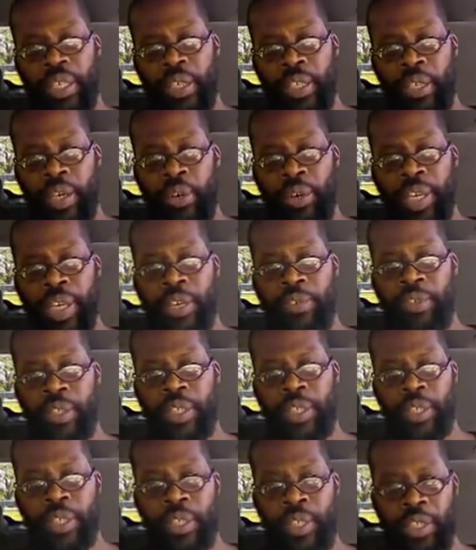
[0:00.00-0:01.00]
you know gives
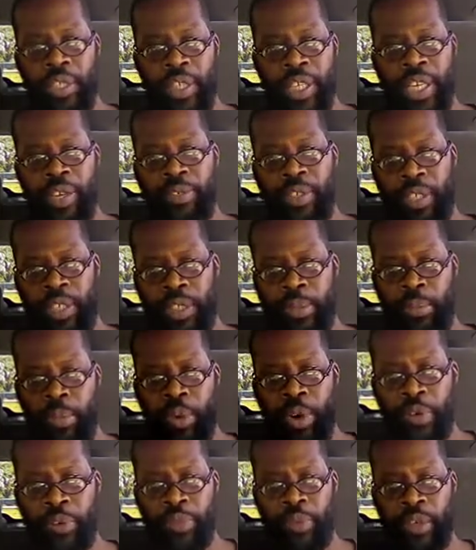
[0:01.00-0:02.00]
uh, gives us
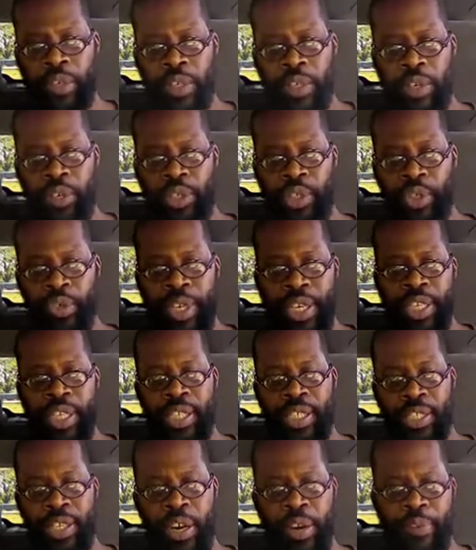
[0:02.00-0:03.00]
more, you know,
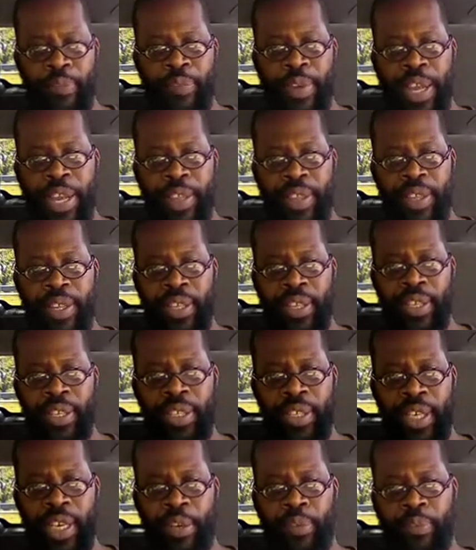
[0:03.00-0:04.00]
strengthens our faith,
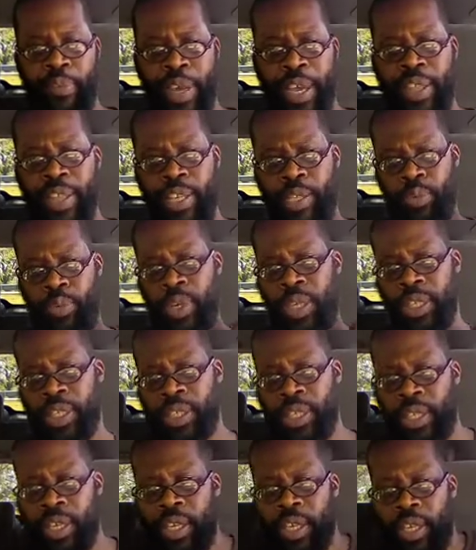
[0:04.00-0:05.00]
and faith is
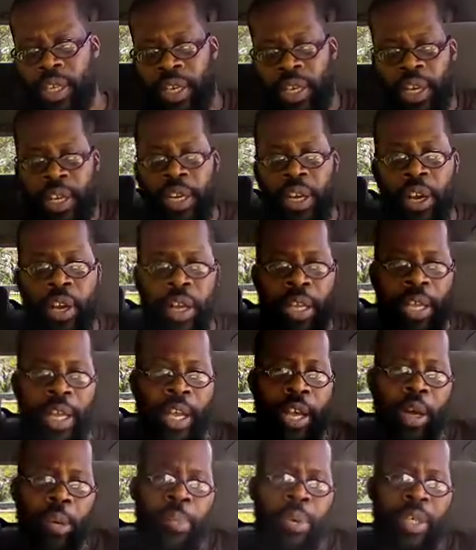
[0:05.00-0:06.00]
what's gonna
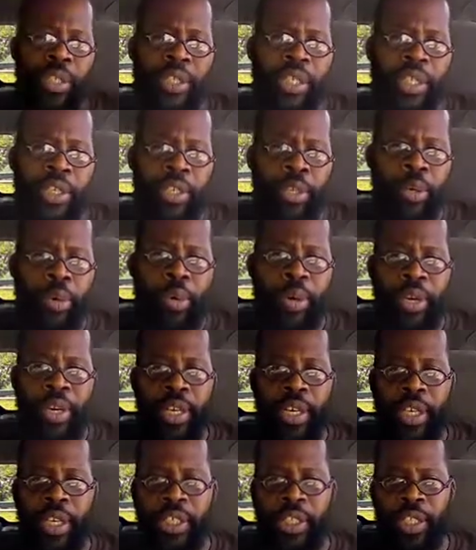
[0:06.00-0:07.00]
help us endure
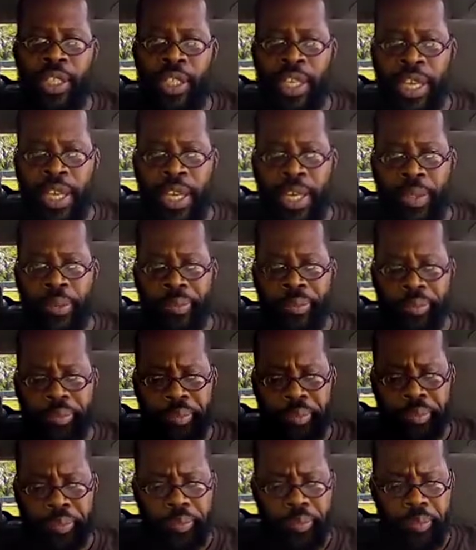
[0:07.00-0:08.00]
until the end.
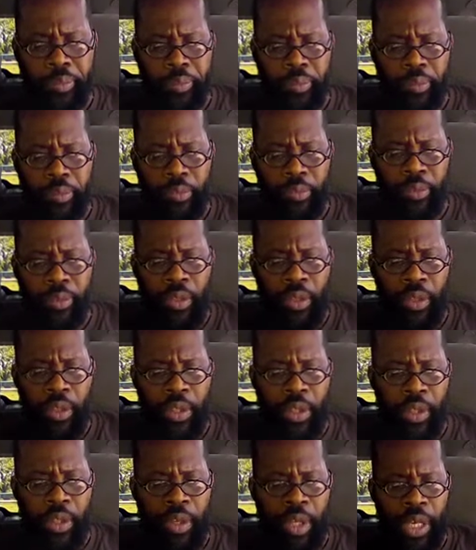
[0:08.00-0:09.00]

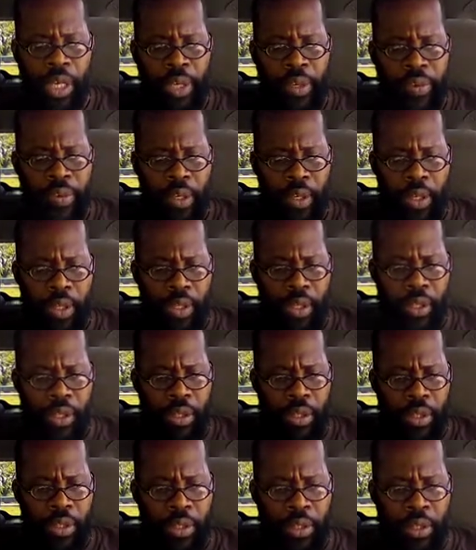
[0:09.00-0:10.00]
All right.
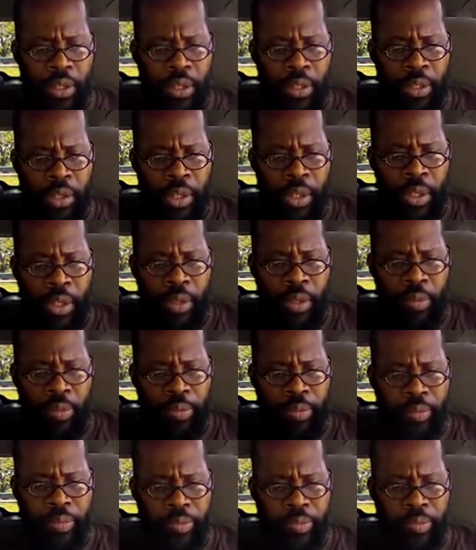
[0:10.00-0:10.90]
So so